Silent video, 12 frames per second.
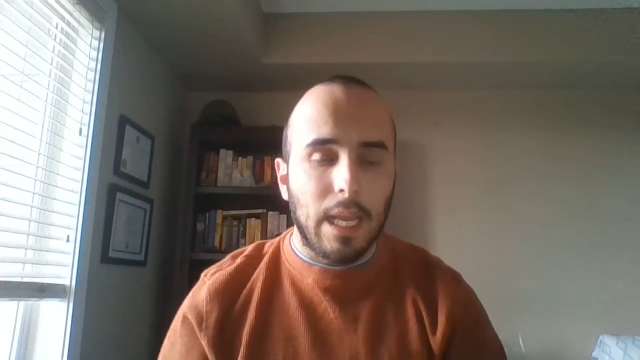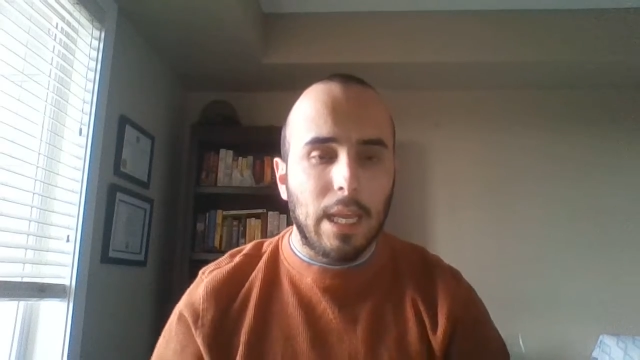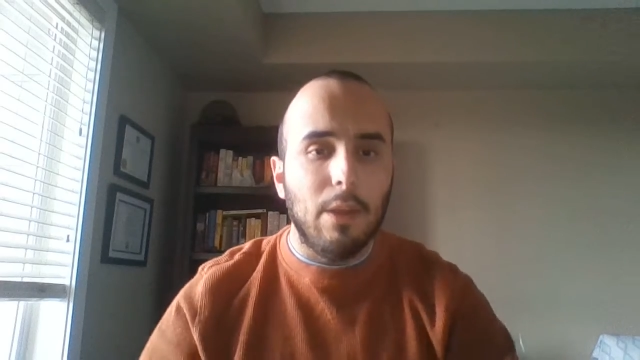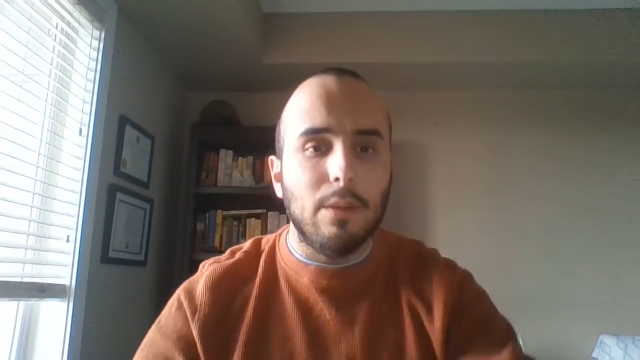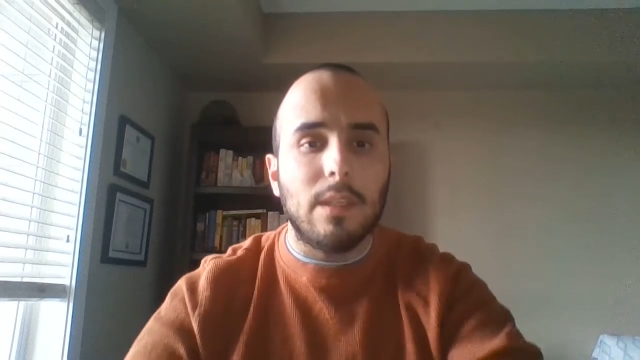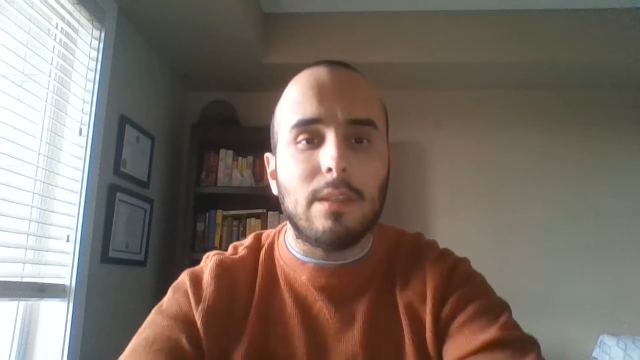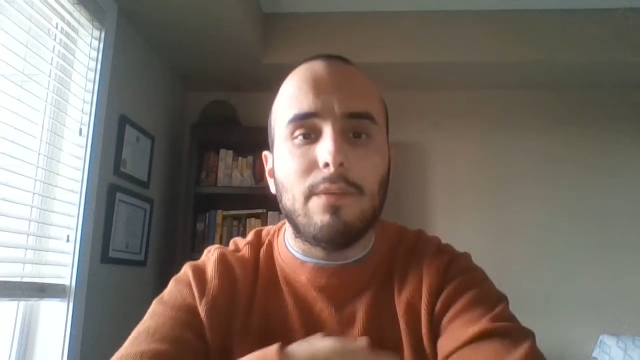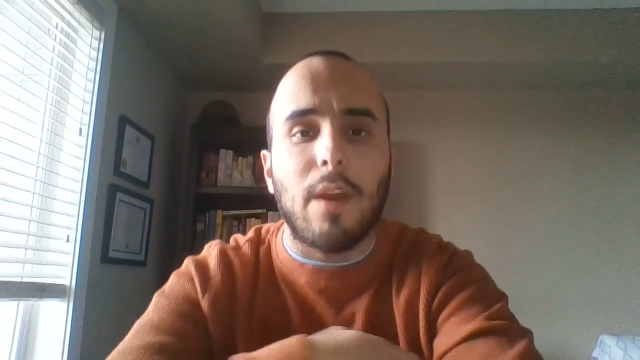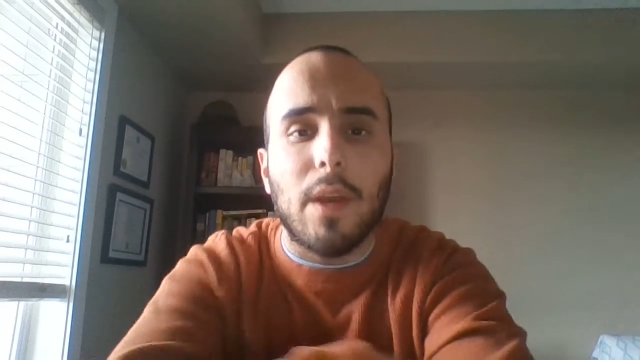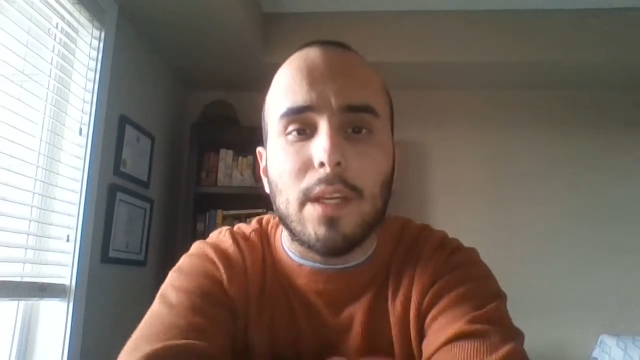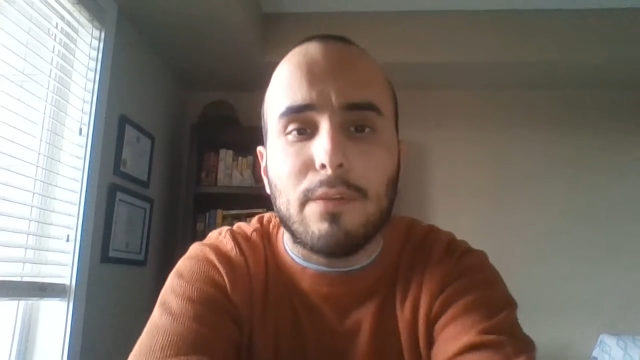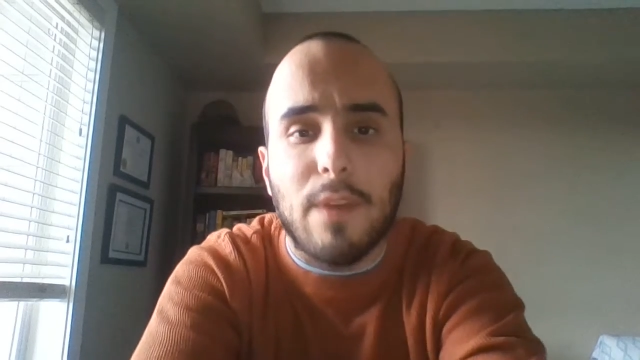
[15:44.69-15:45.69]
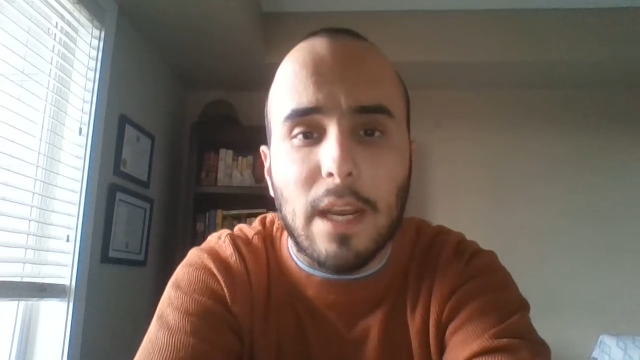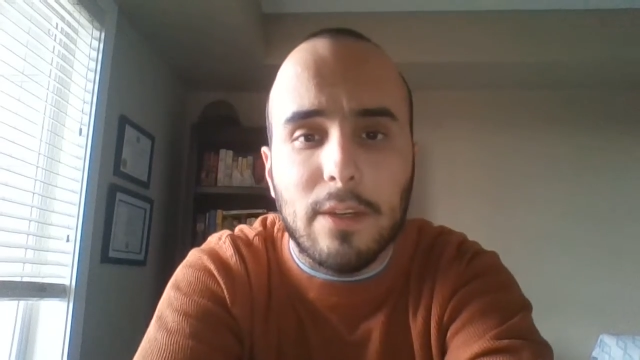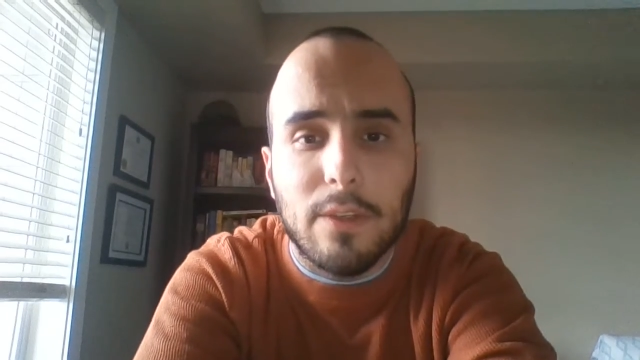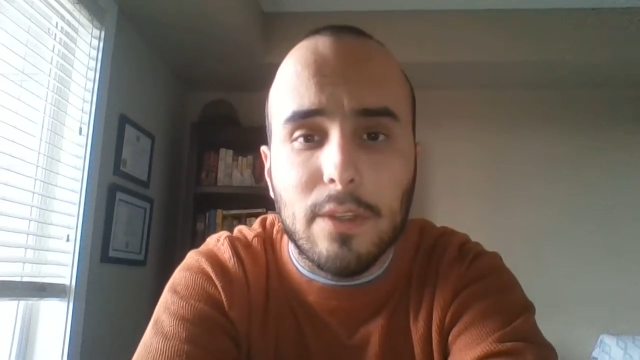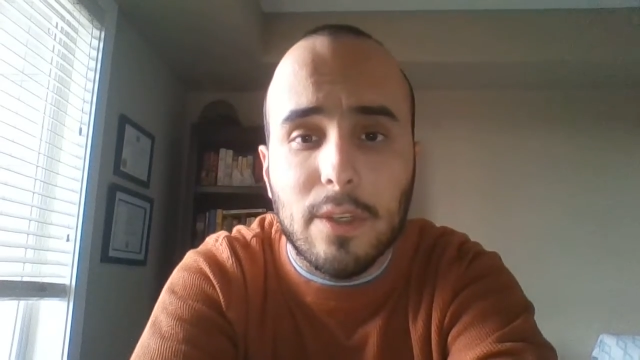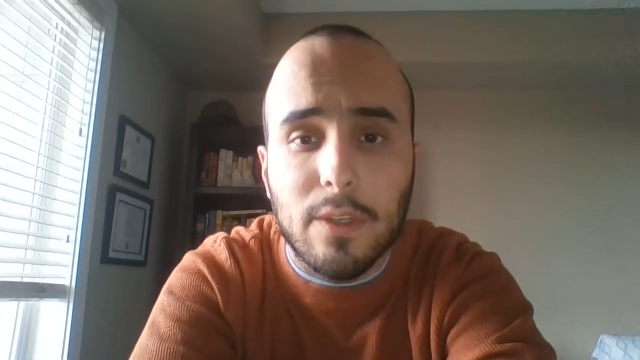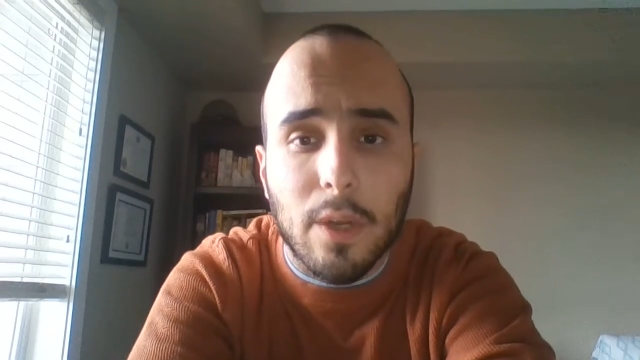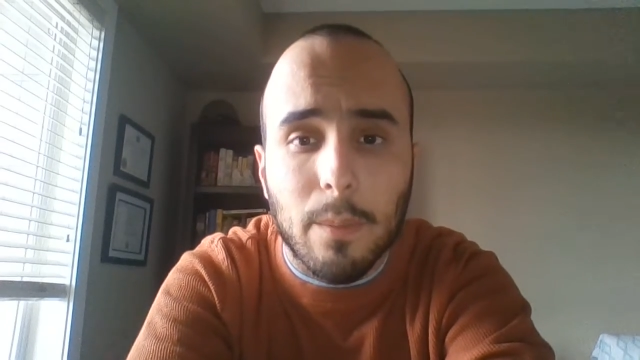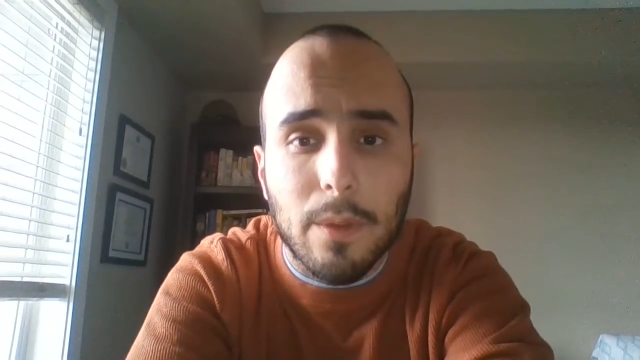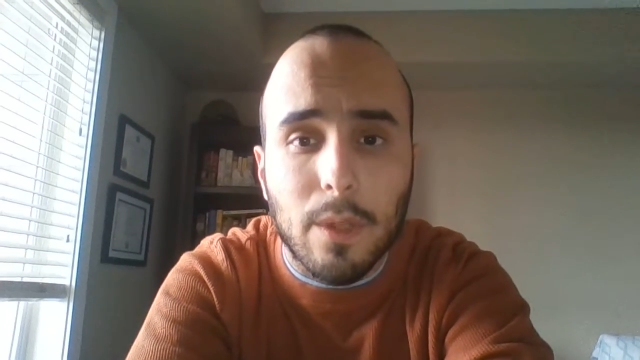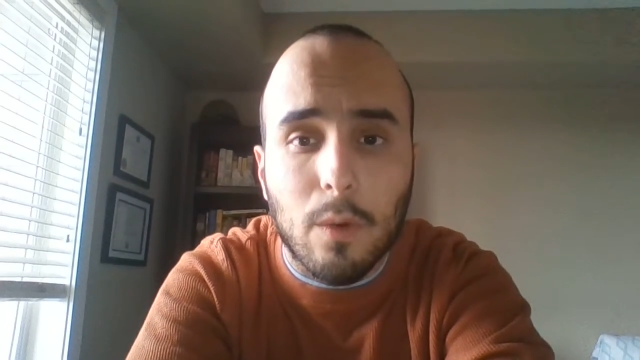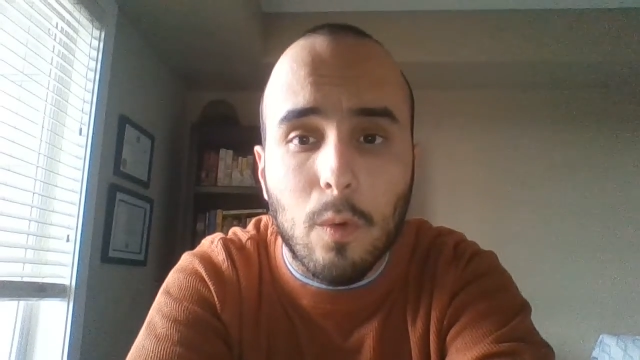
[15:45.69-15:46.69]
uses various factors to
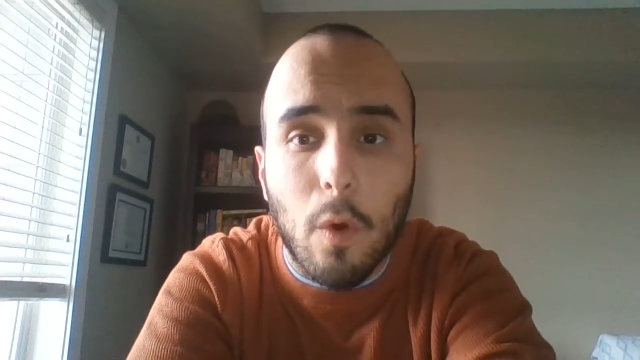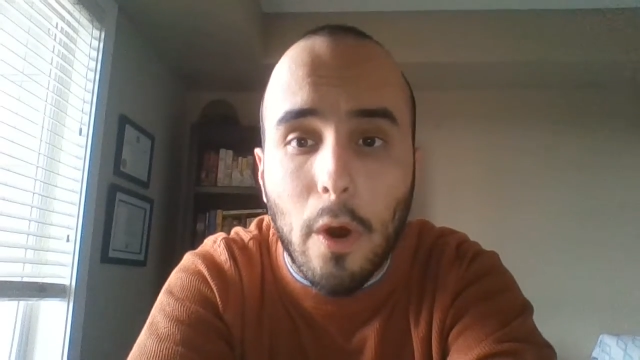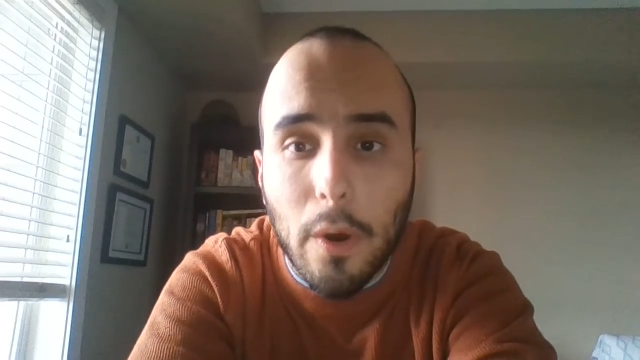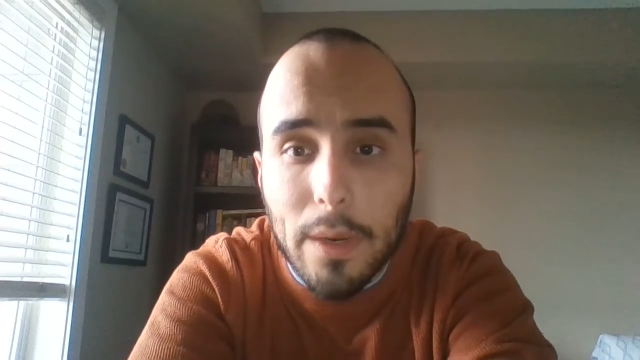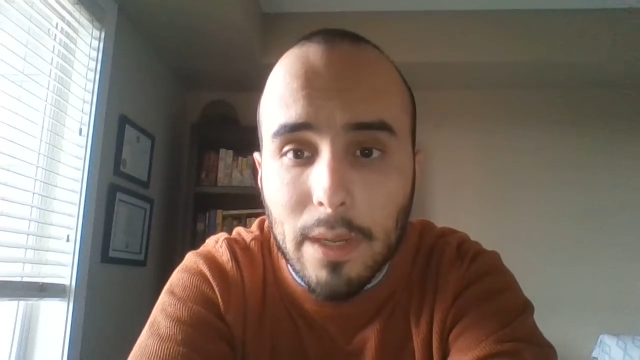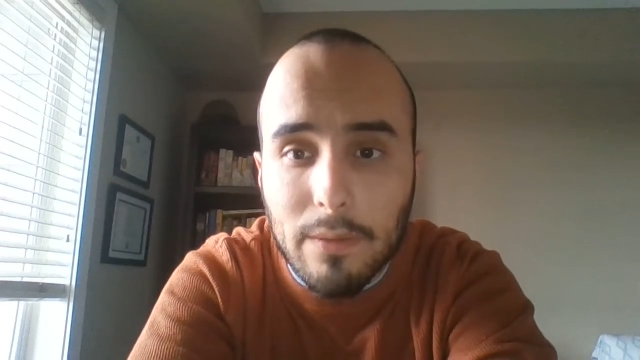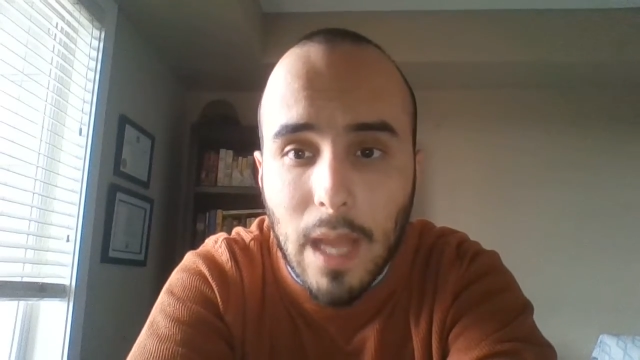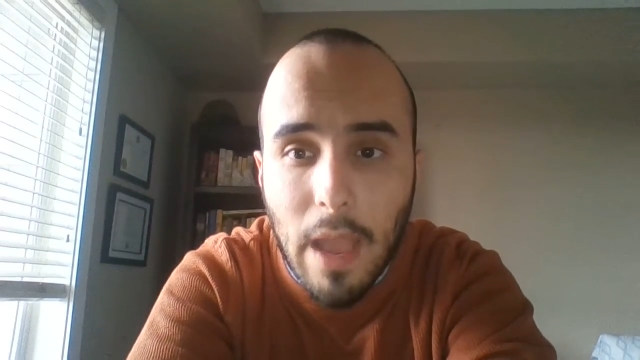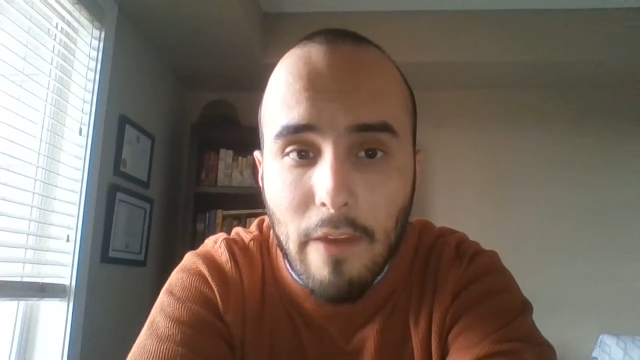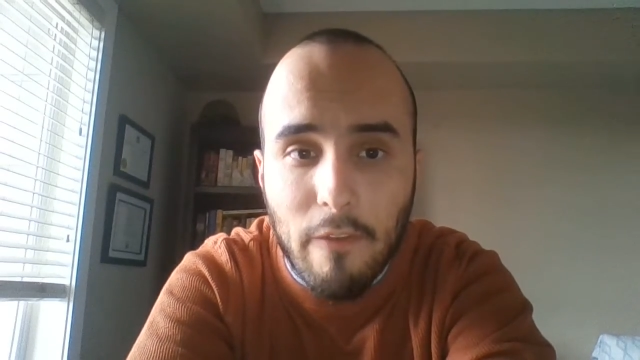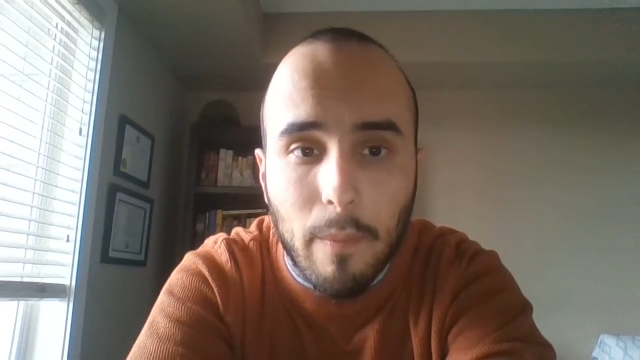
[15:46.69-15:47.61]
determine the quality of life